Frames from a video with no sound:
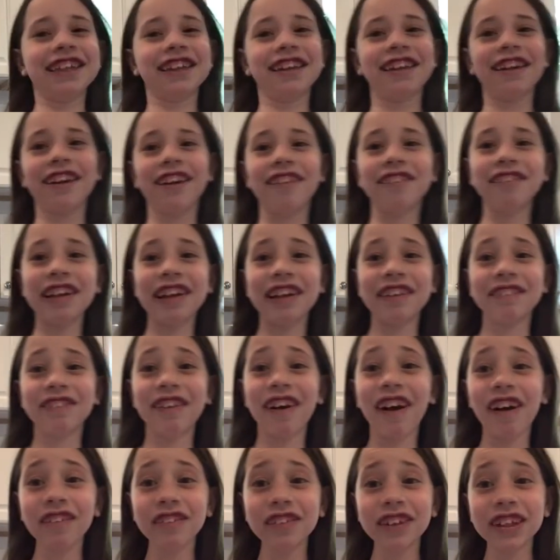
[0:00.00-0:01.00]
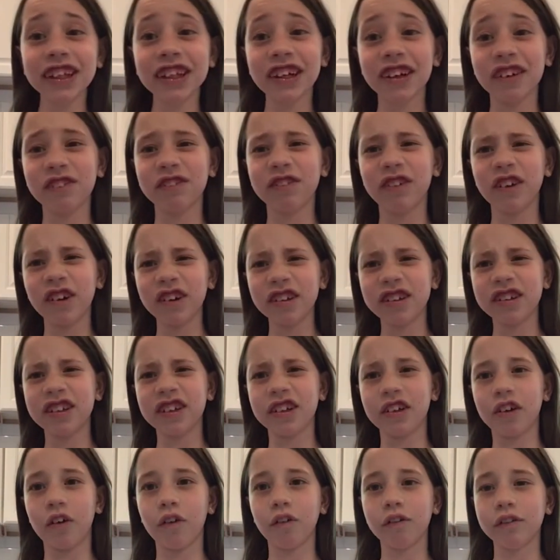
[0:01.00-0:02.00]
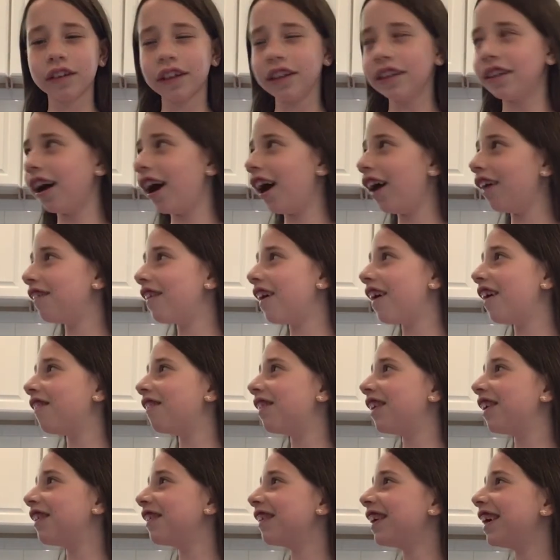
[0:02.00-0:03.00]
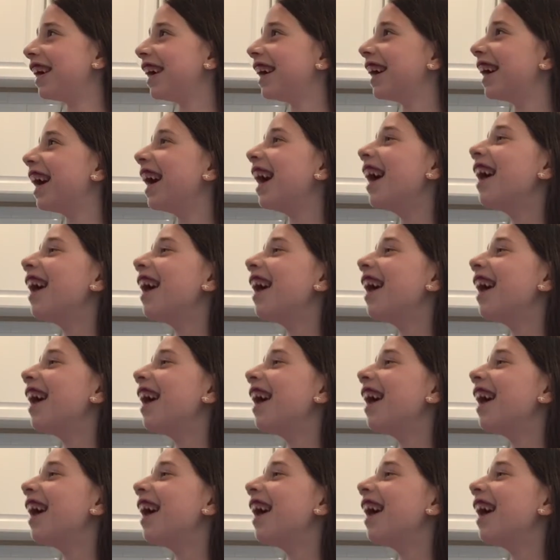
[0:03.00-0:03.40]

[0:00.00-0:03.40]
going to be probably her first and only time helping me,